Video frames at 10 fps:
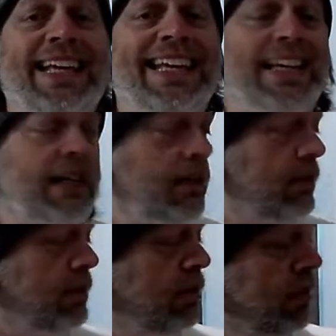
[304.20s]
Inc.
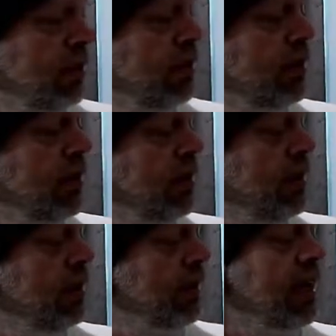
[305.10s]

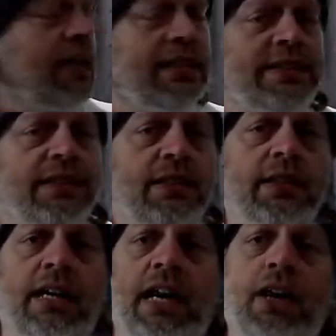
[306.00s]
Guys,
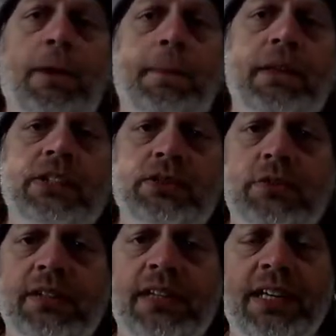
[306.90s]
I hope you
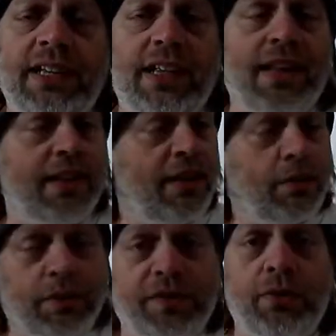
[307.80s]
enjoyed the
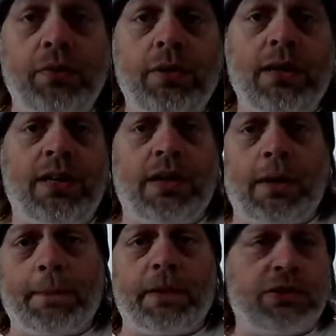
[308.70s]
review.
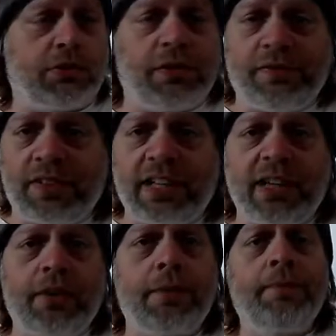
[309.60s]
Hope you enjoy the
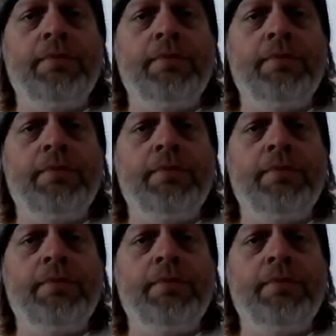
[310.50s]
video.